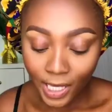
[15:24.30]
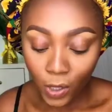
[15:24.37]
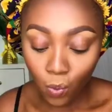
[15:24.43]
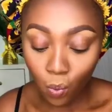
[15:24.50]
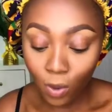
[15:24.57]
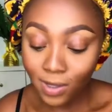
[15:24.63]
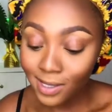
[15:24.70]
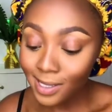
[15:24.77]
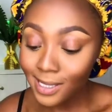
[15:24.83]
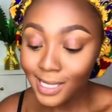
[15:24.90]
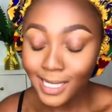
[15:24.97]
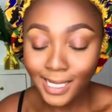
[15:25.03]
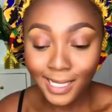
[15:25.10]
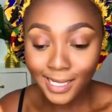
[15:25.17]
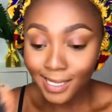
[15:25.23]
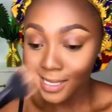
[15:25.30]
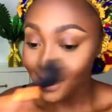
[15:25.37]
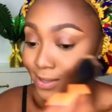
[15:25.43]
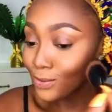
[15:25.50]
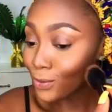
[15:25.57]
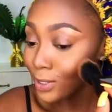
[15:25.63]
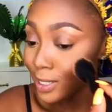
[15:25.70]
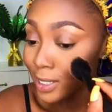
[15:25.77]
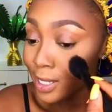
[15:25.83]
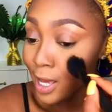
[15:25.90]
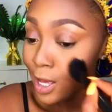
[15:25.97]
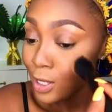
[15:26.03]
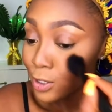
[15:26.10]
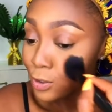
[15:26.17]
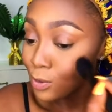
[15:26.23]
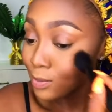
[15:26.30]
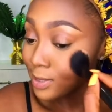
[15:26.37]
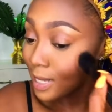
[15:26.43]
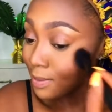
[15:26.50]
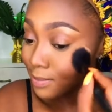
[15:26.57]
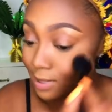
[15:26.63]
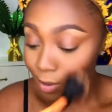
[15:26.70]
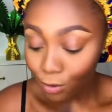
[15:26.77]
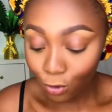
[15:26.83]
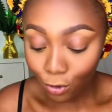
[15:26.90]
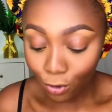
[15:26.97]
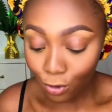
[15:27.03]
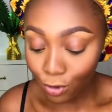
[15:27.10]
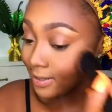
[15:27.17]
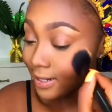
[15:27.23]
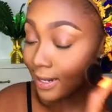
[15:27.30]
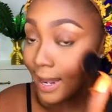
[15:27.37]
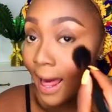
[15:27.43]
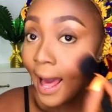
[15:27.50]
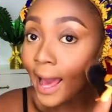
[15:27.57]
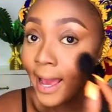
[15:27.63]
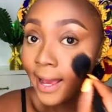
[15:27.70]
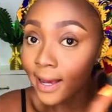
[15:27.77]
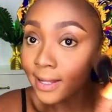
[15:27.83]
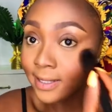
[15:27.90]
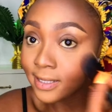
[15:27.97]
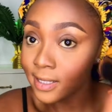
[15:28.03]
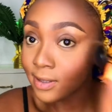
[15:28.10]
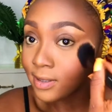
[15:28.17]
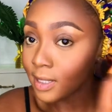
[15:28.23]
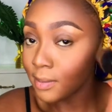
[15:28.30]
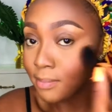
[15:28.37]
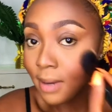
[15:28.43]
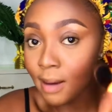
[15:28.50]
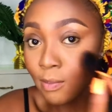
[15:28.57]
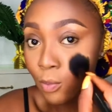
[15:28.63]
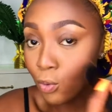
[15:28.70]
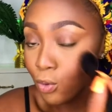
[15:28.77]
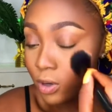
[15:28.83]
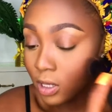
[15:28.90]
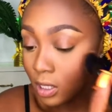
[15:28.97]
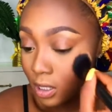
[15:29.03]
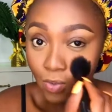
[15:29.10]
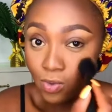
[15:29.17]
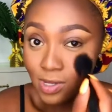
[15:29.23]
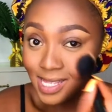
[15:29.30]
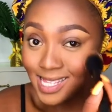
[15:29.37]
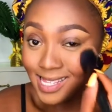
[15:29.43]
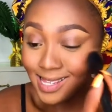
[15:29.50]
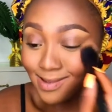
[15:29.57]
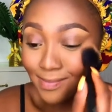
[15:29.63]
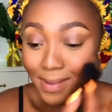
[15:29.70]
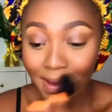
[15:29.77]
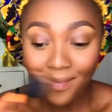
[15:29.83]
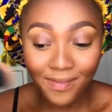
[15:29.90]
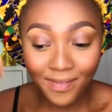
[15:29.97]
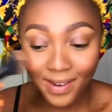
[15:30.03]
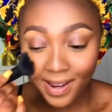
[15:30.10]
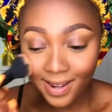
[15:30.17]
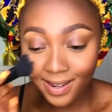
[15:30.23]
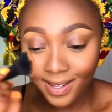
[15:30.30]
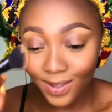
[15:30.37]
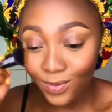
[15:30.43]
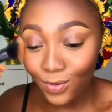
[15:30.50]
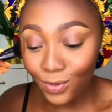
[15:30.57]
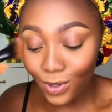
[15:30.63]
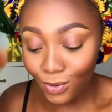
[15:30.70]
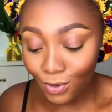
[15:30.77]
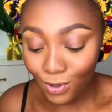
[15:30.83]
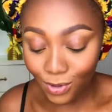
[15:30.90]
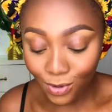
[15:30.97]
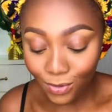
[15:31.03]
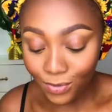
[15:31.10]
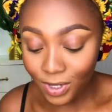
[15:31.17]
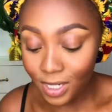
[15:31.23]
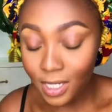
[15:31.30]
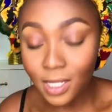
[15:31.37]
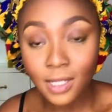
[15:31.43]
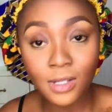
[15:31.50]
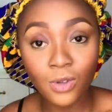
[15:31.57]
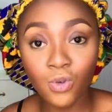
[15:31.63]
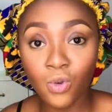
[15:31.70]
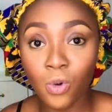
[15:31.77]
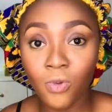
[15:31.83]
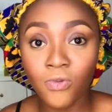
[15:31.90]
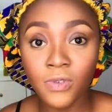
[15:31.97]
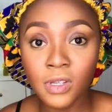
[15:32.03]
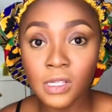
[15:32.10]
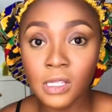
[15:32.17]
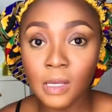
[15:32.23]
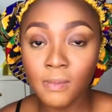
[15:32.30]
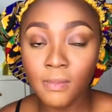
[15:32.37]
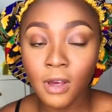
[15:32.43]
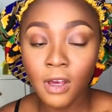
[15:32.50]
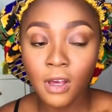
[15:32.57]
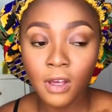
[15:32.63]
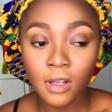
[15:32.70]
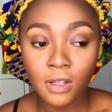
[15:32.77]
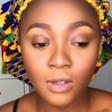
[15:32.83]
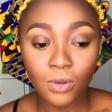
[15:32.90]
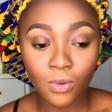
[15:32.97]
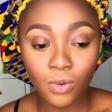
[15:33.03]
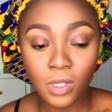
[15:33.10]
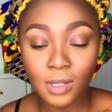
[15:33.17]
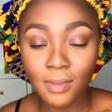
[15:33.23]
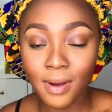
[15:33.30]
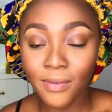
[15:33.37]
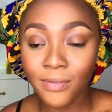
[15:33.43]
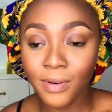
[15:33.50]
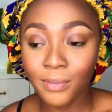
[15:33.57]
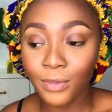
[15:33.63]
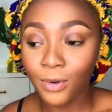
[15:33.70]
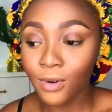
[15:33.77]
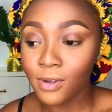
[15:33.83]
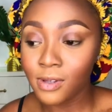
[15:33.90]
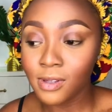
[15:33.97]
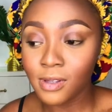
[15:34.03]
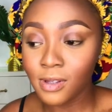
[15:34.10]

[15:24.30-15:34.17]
It wasn't easy. Okay, sometimes I'll just lie and tell them I'm going to see my friend, even though it was not really easy to convince them to go see my friend, because